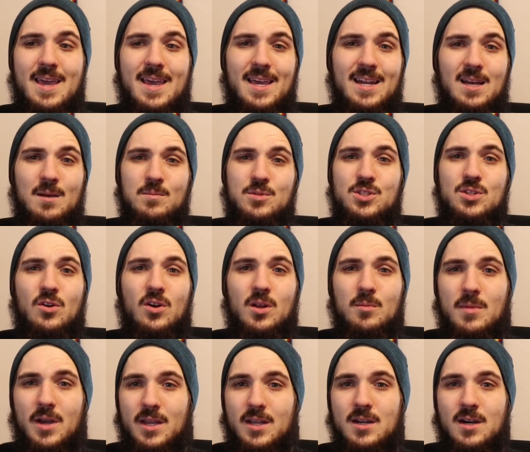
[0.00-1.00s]
And I'm
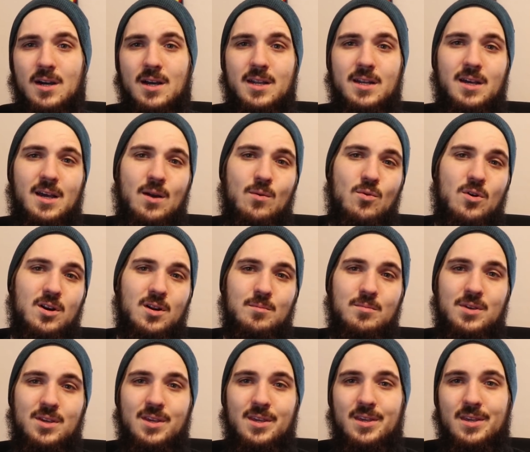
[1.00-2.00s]
starting my cut. I want
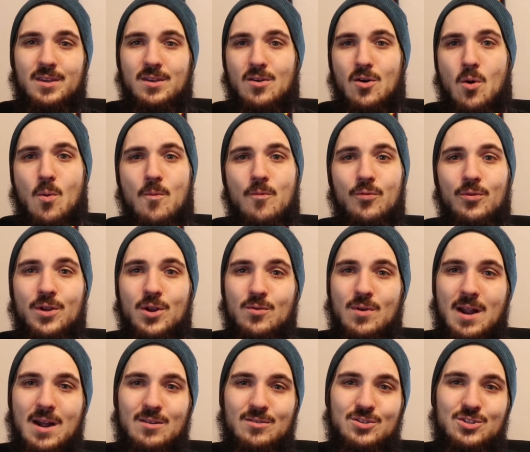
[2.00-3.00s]
to be hopefully
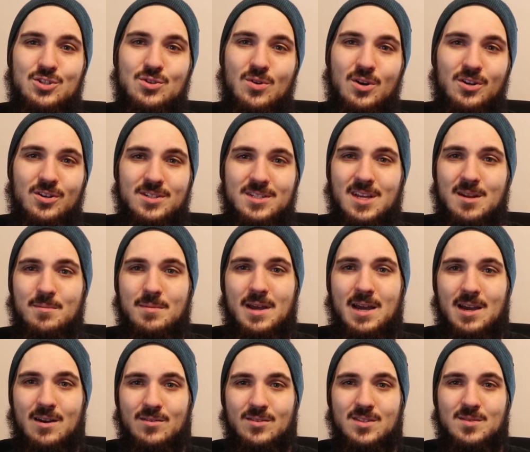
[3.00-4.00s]
around two hundred ten
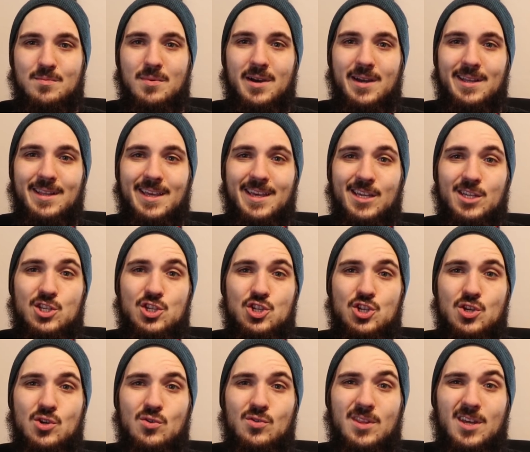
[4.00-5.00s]
pounds by like
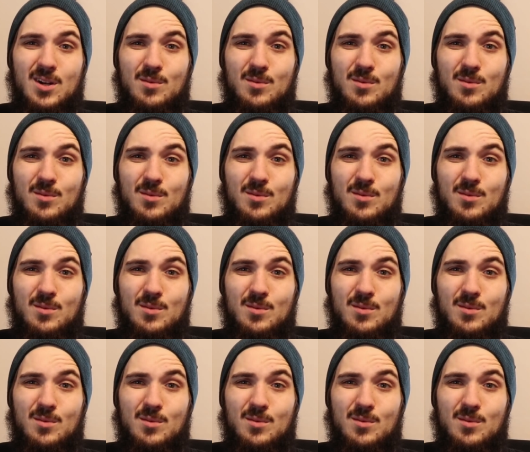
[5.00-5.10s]
June.